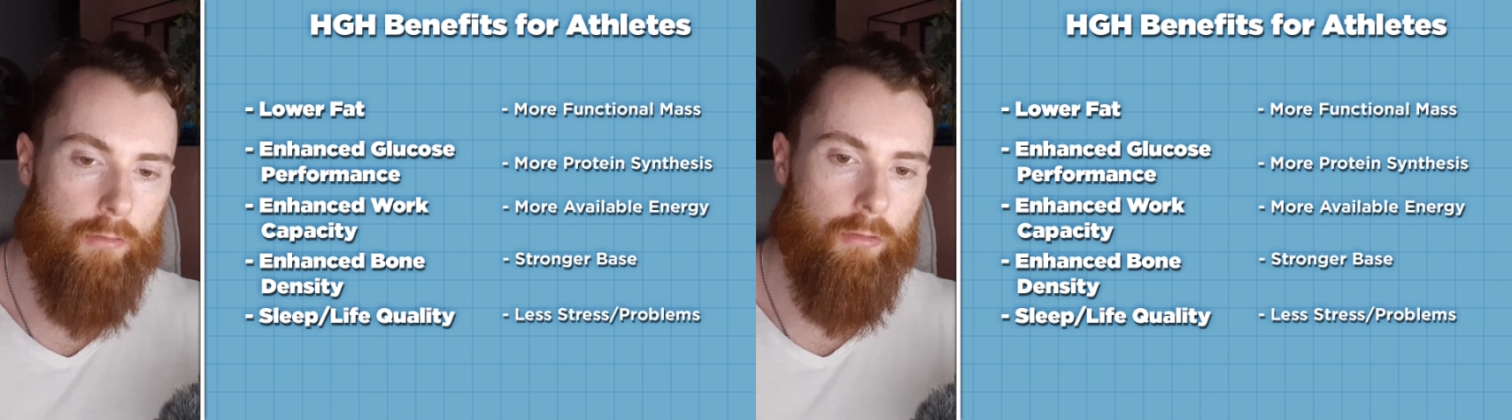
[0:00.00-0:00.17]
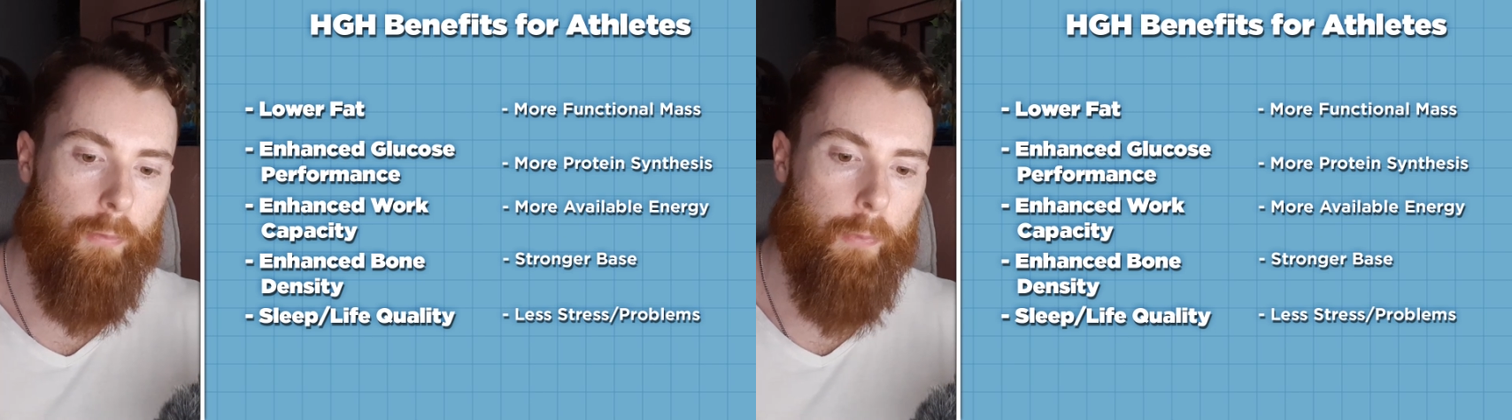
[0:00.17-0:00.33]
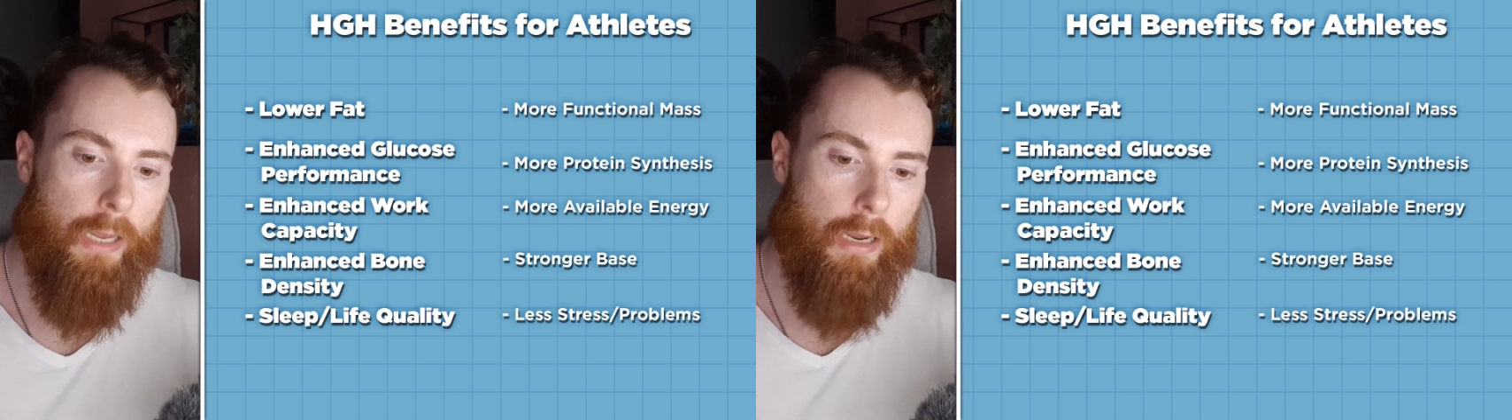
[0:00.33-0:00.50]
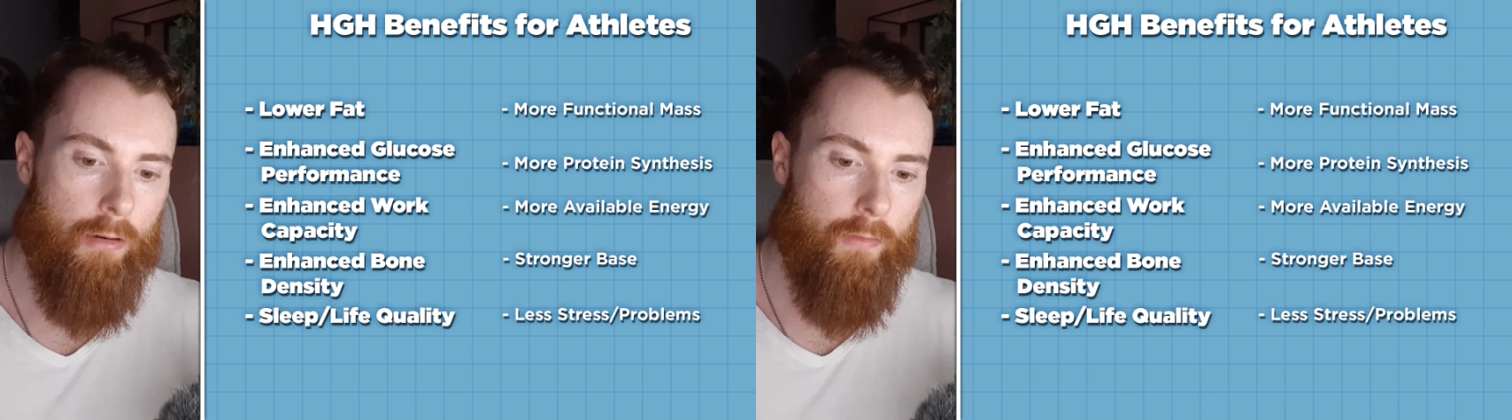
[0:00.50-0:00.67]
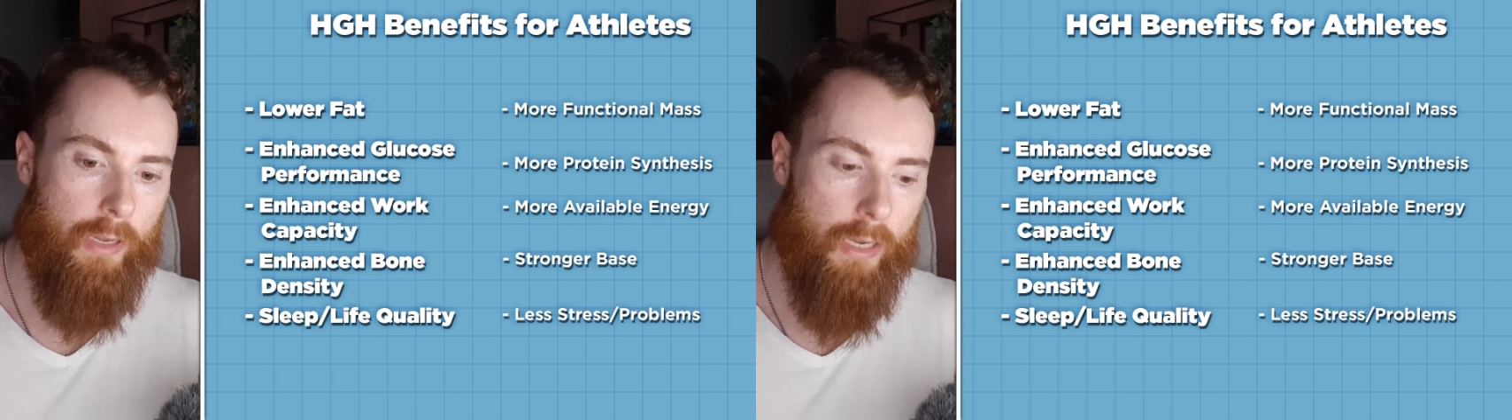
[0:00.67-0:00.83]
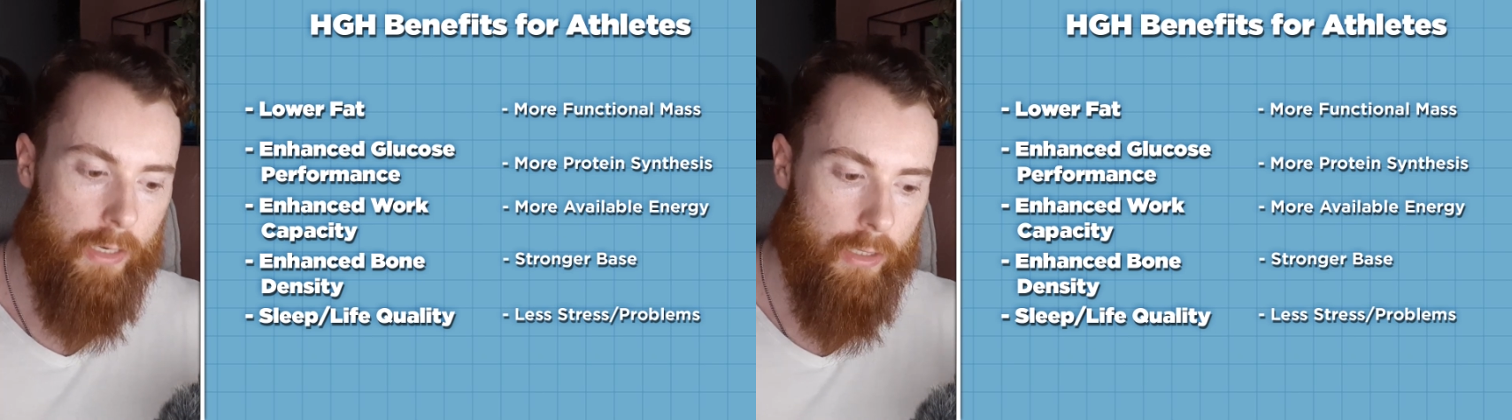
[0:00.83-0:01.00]
repair of
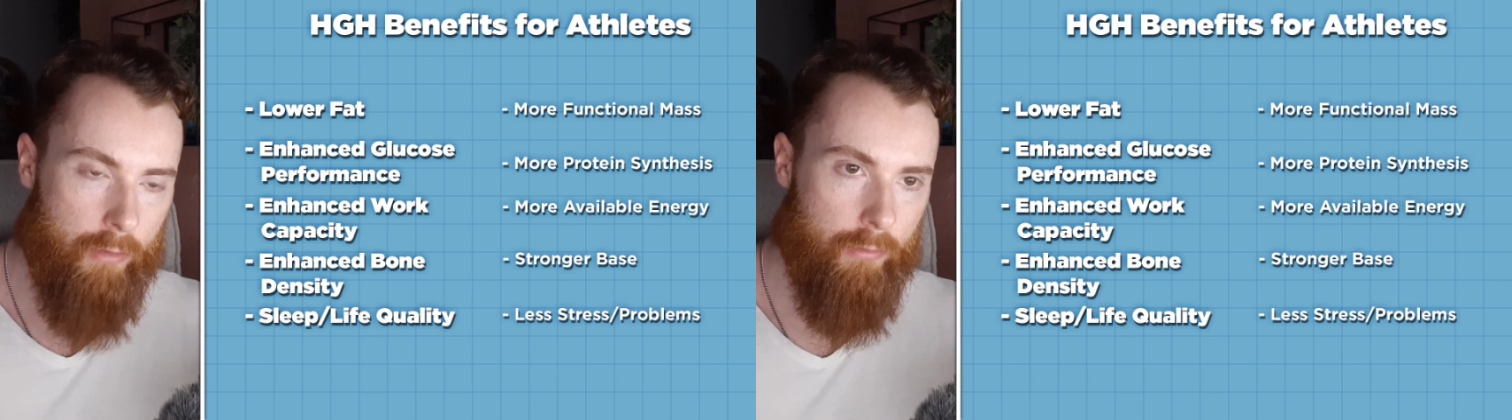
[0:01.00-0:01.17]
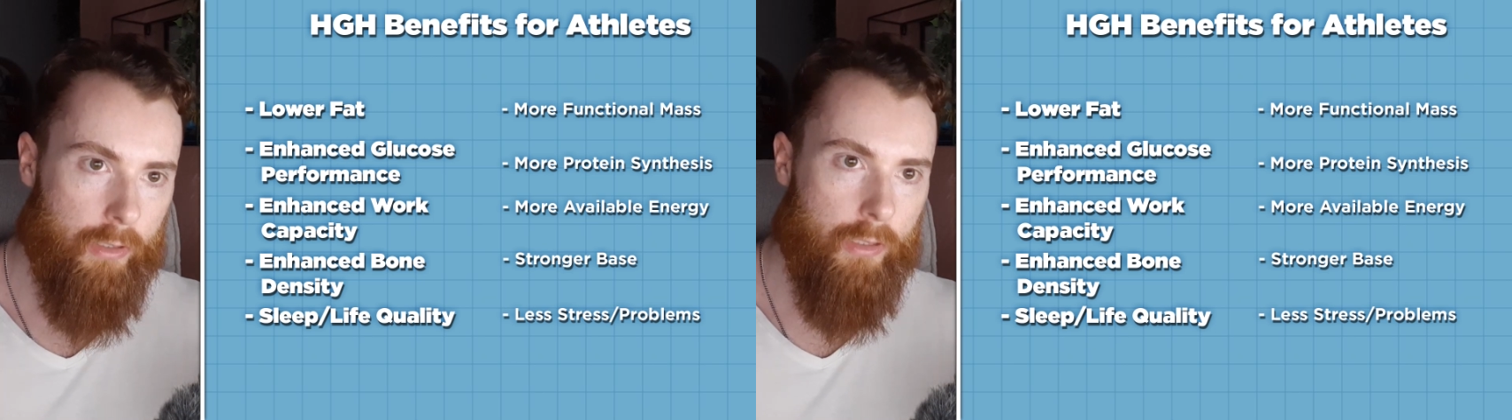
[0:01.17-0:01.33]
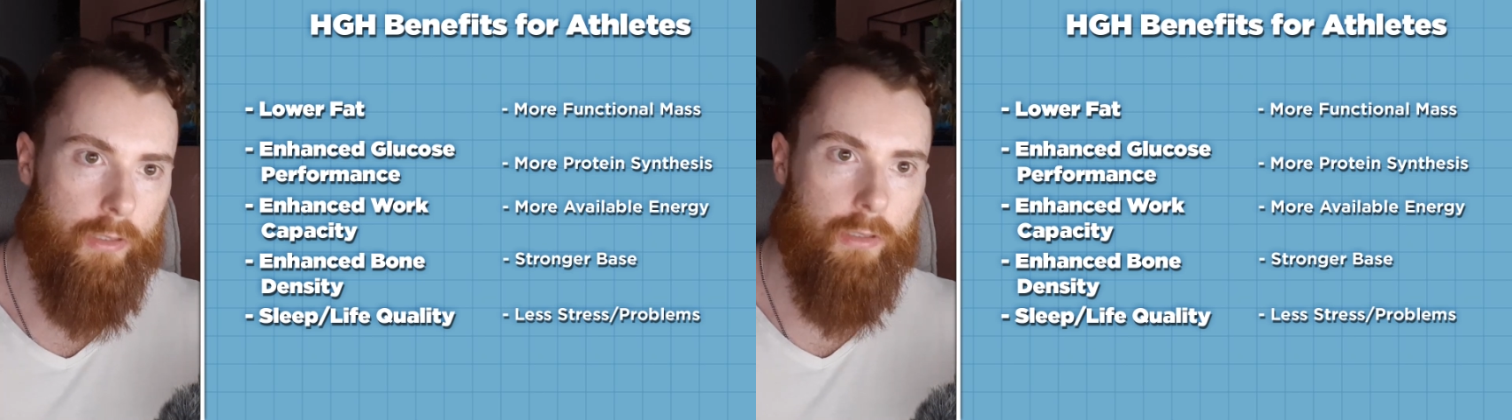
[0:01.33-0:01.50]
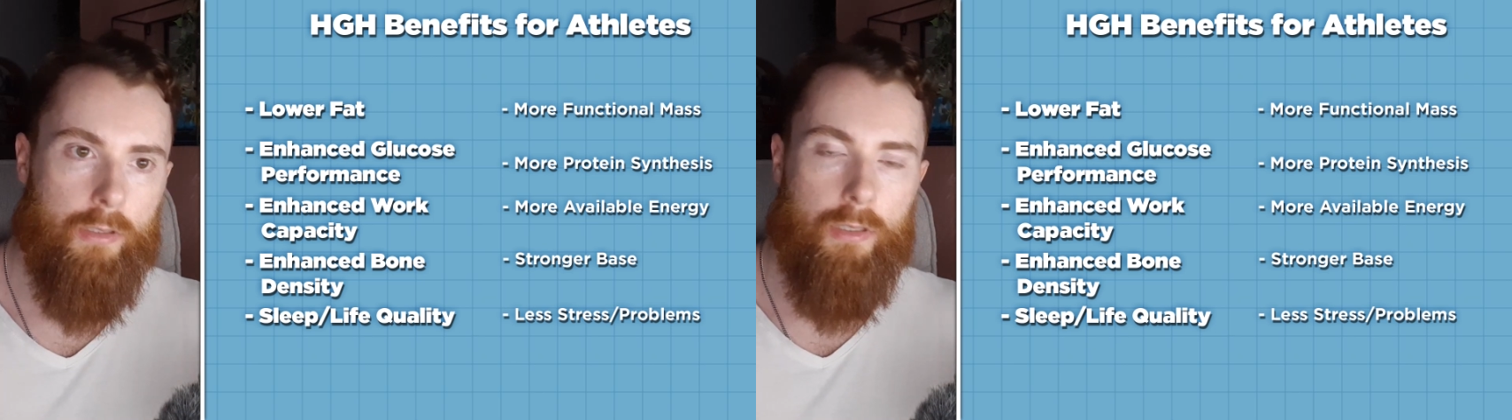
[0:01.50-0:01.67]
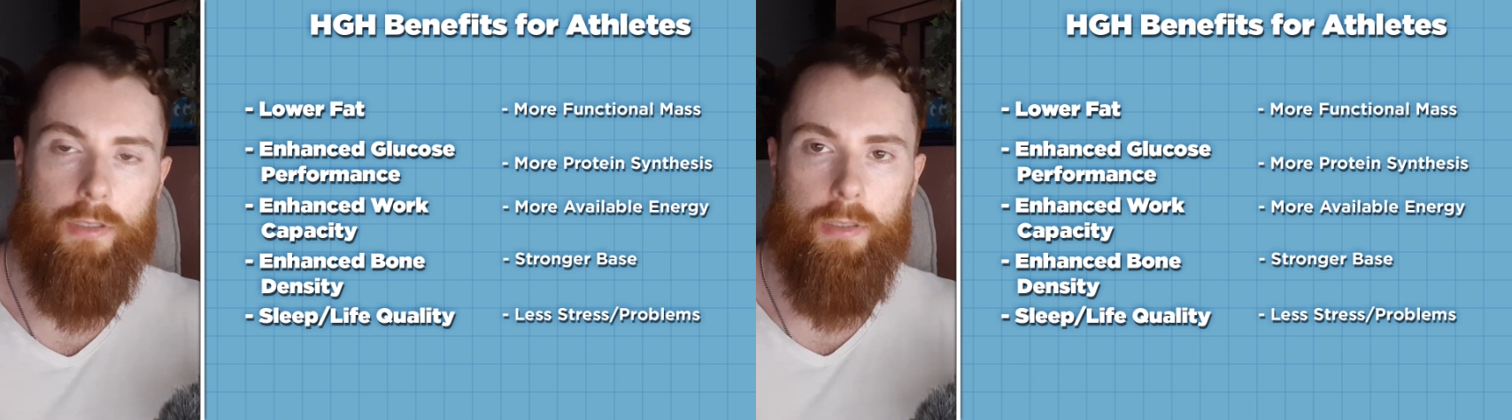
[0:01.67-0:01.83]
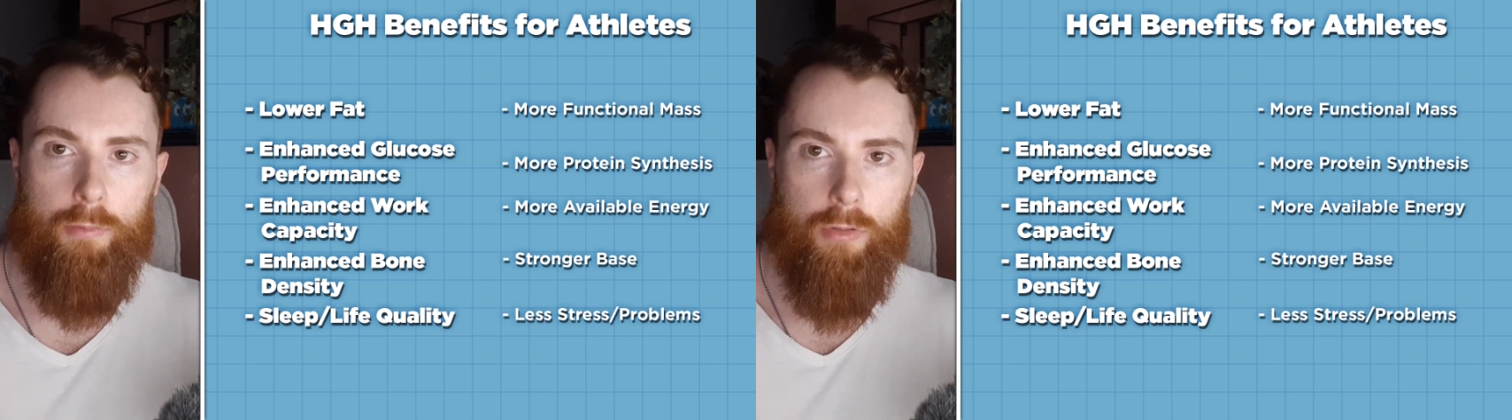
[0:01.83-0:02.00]
injuries
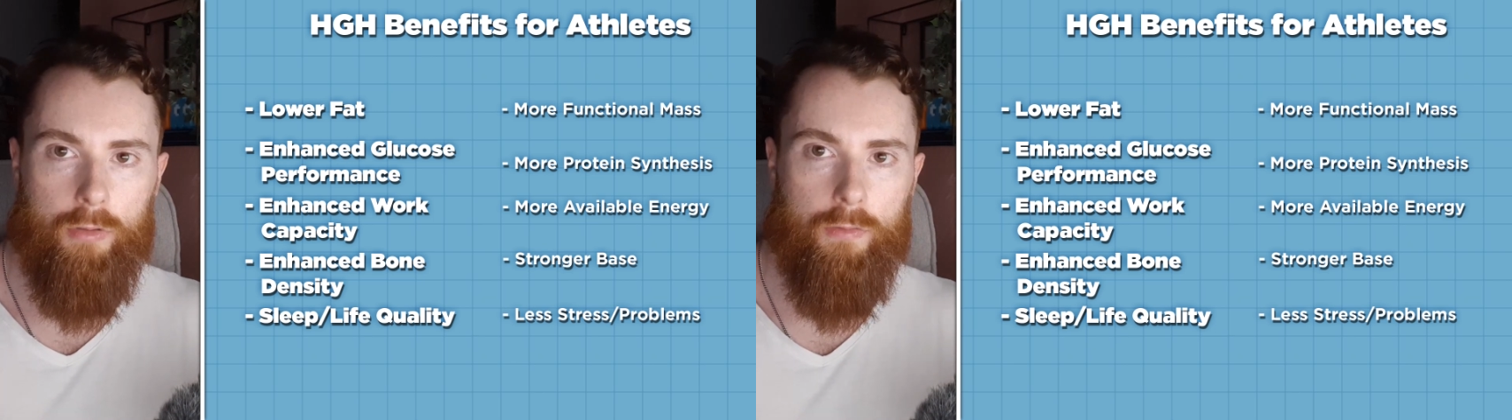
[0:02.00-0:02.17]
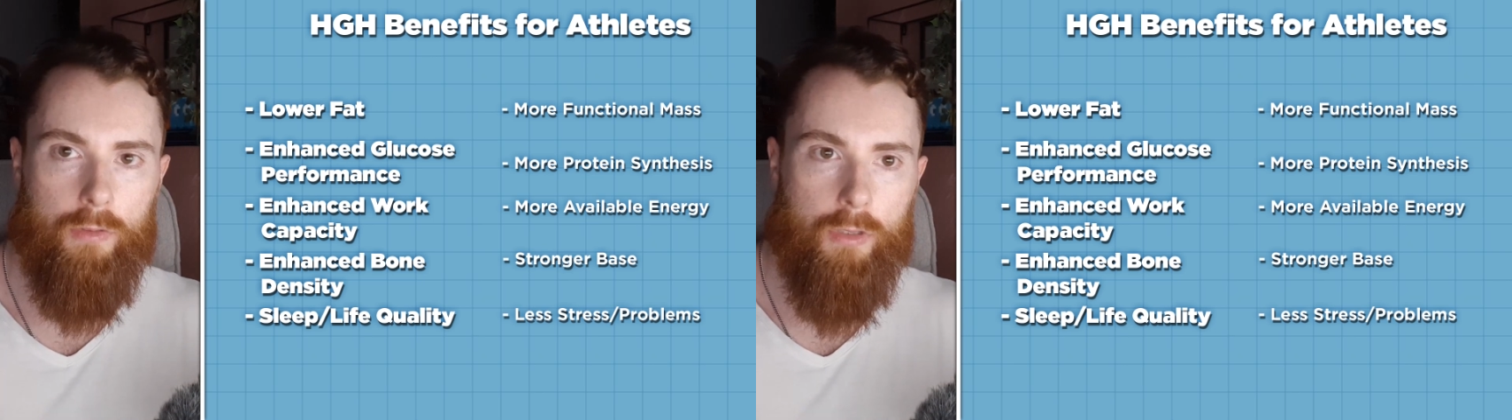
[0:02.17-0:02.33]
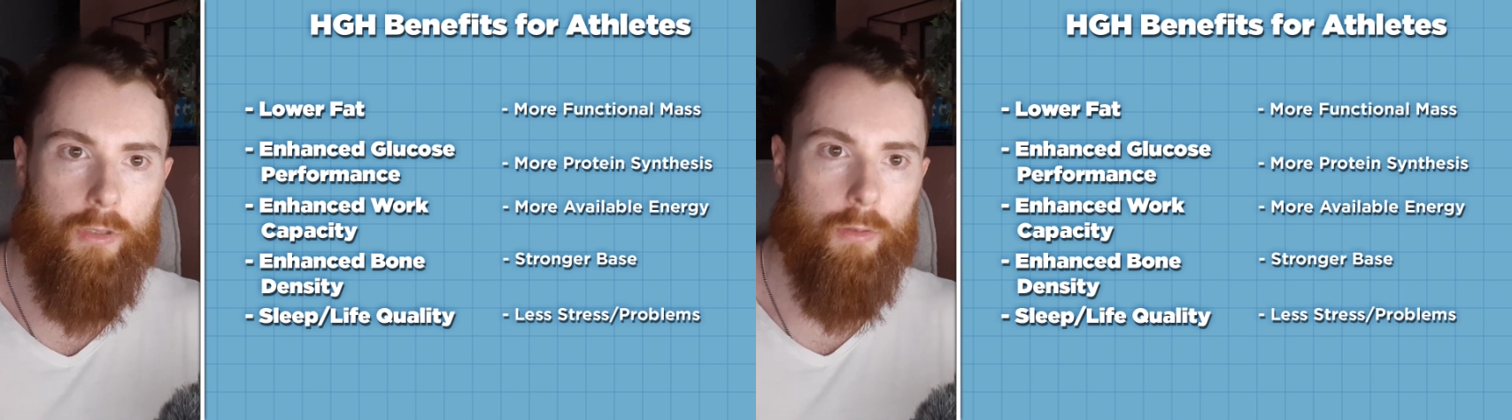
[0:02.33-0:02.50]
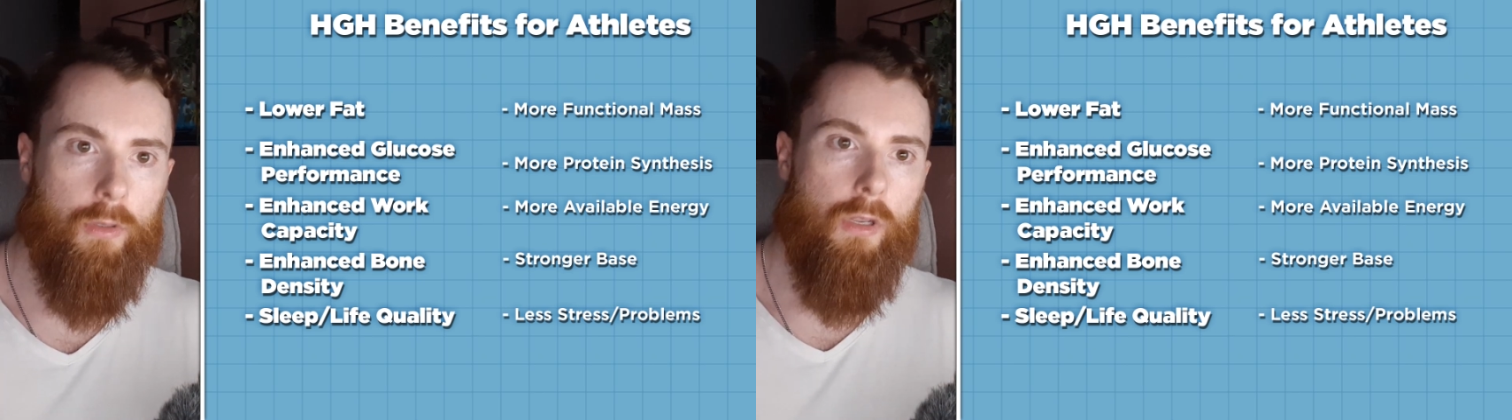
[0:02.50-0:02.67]
is improved too,